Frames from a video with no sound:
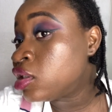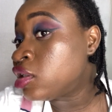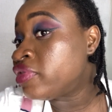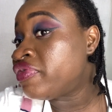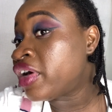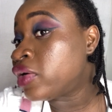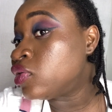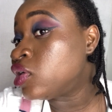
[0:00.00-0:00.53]
The
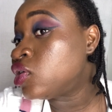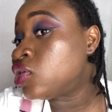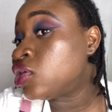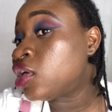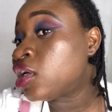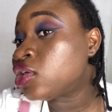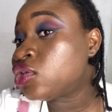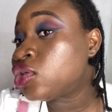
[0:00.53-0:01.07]

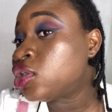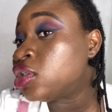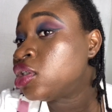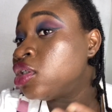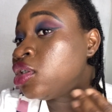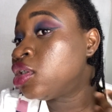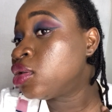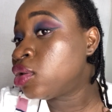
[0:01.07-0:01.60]
foundation
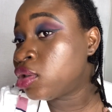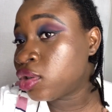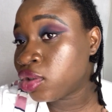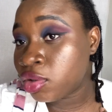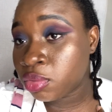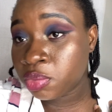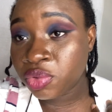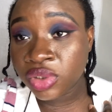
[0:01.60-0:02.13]
actually still
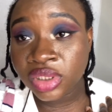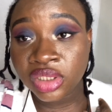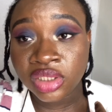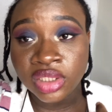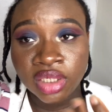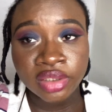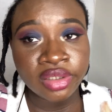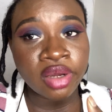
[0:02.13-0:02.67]
looks pretty
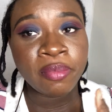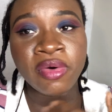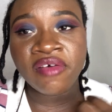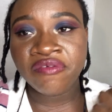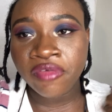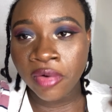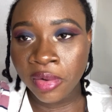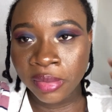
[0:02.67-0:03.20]
decent,
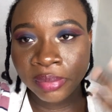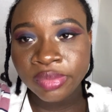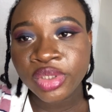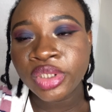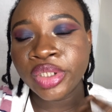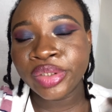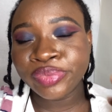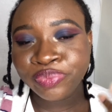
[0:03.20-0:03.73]
apart from,
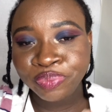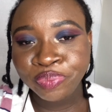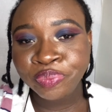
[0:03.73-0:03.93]
you know,